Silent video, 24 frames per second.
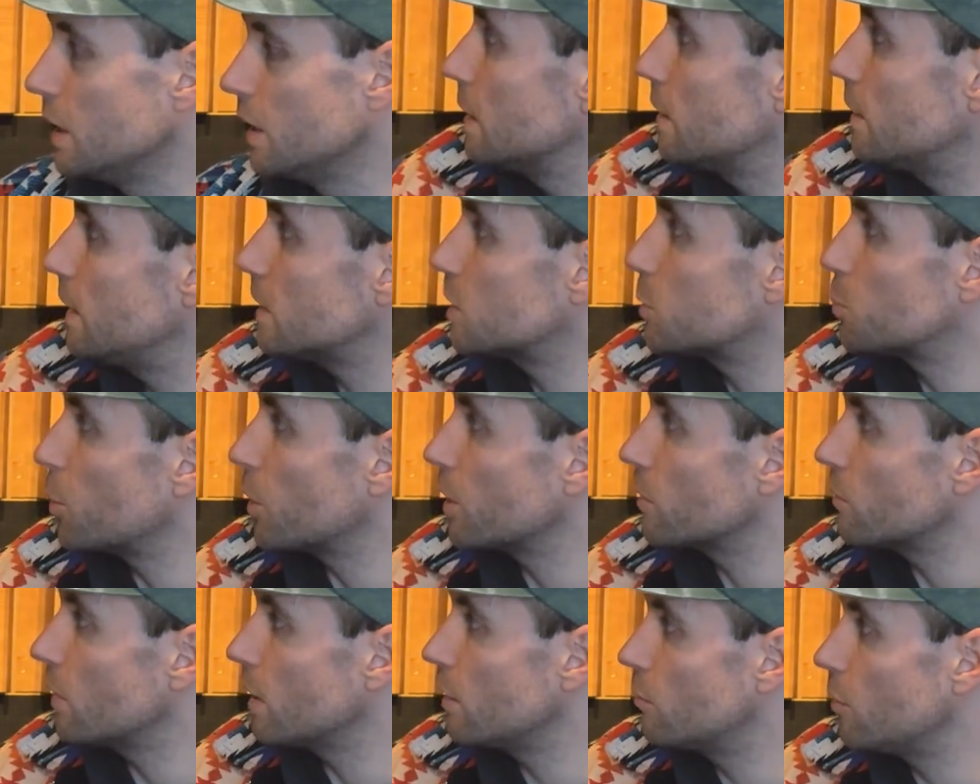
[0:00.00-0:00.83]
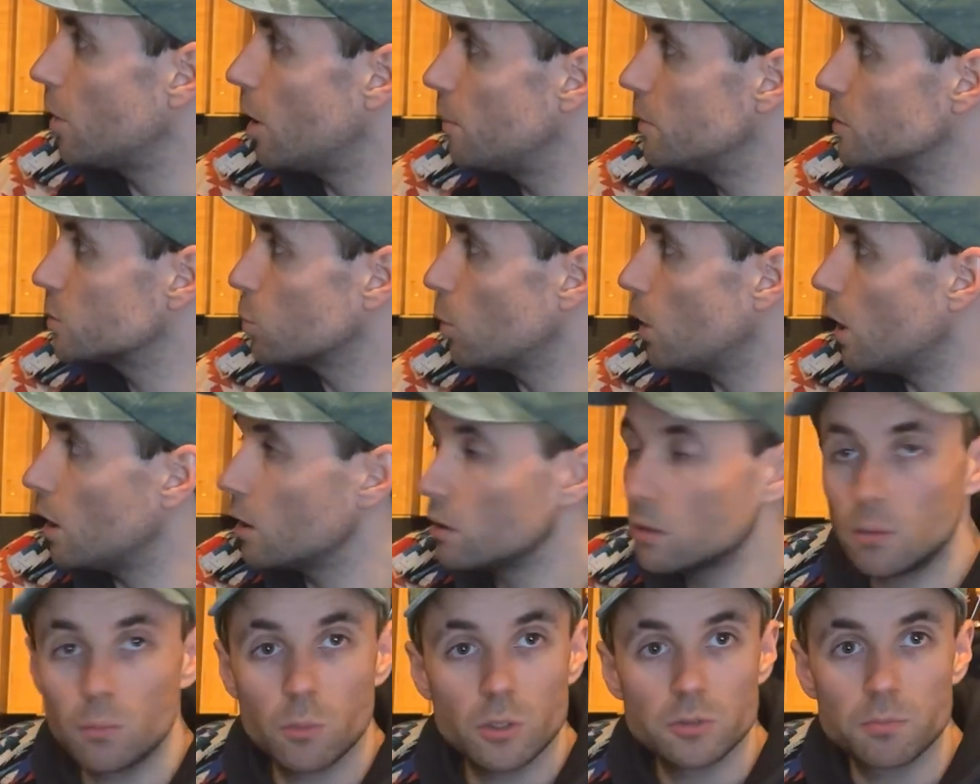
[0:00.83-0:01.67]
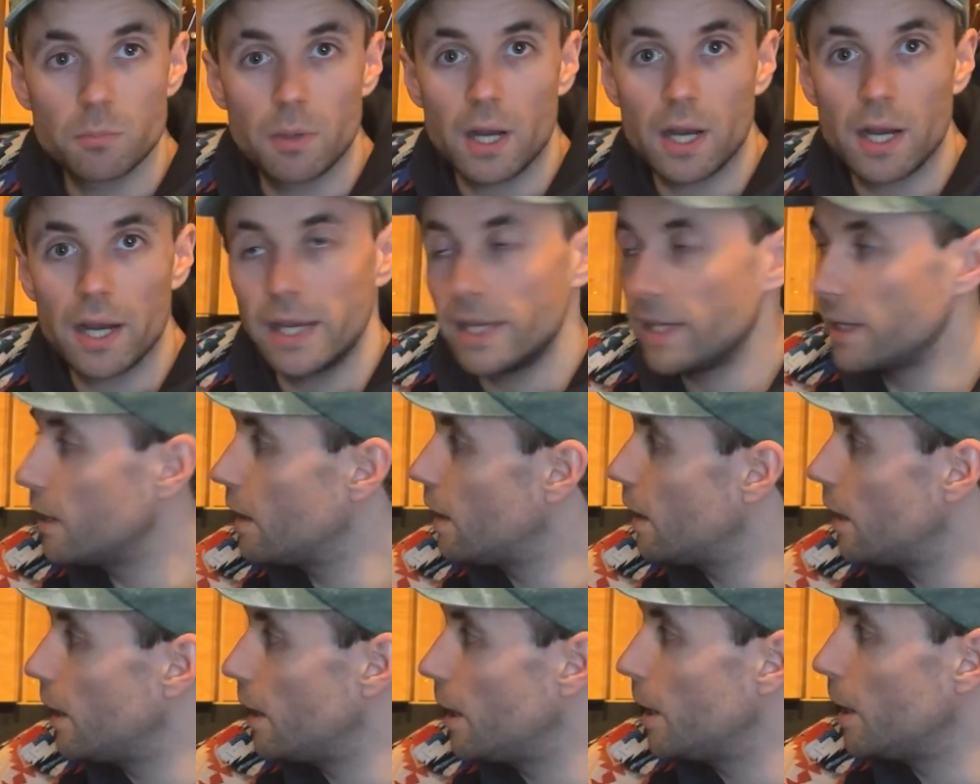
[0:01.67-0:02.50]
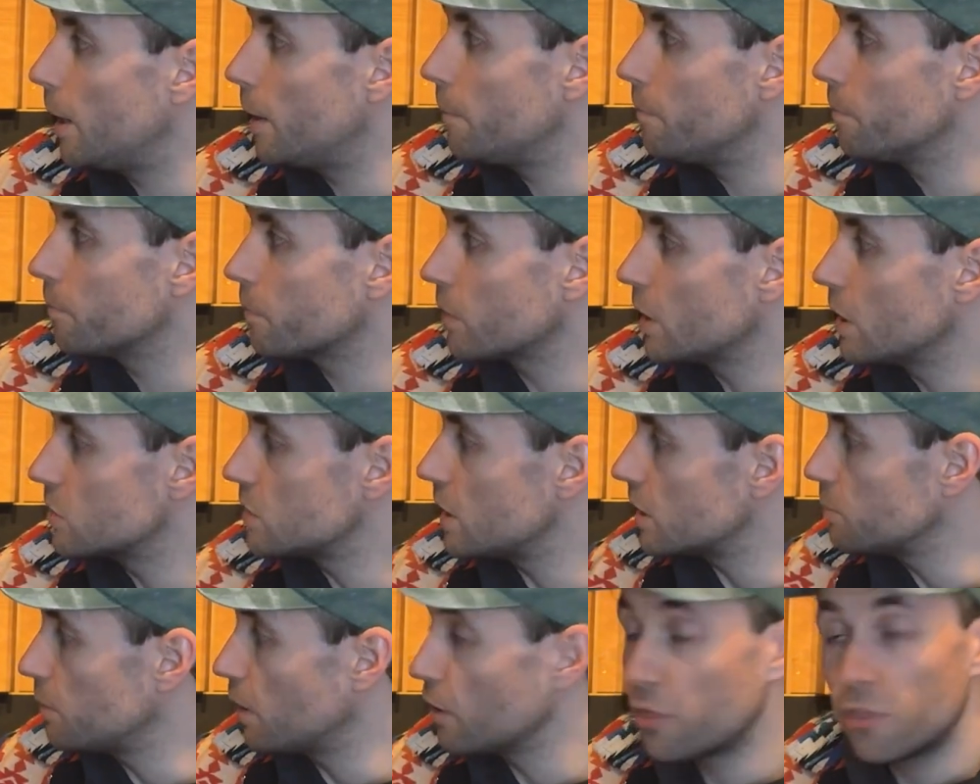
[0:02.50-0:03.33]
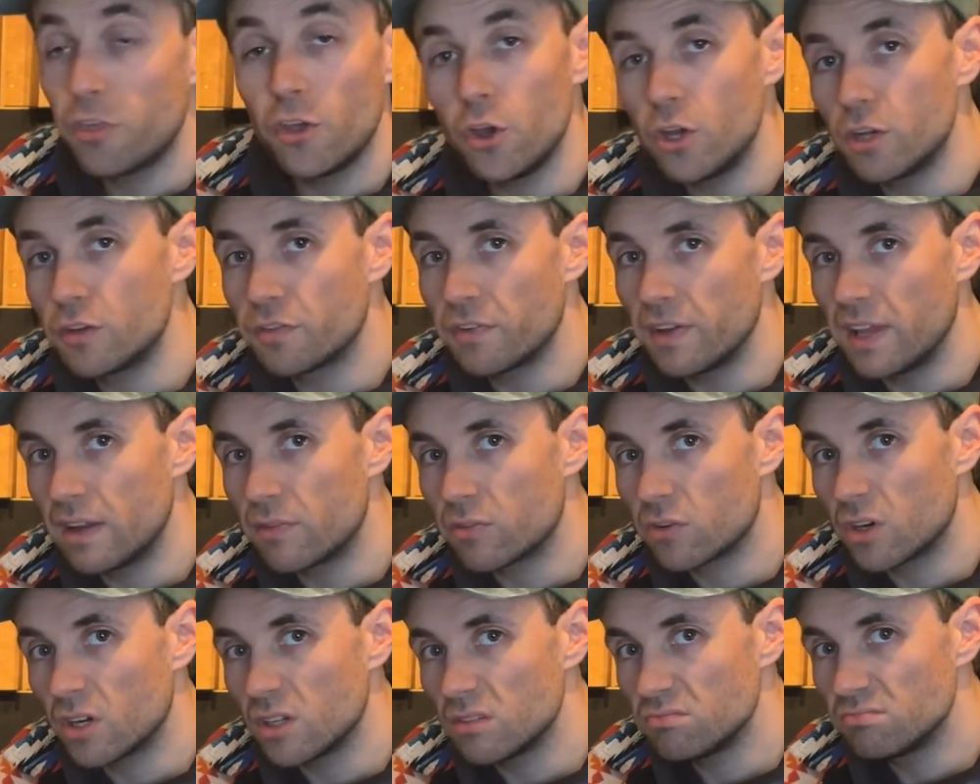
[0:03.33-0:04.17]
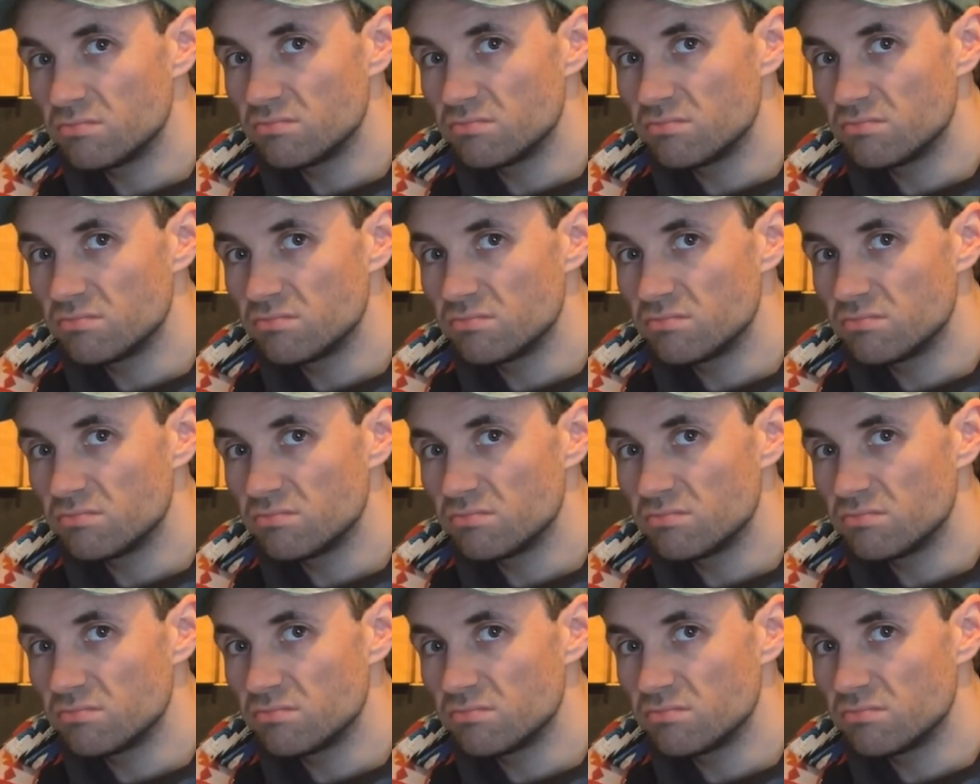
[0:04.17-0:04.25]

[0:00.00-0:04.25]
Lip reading: This spring reverb as well was my, so that's my third favourite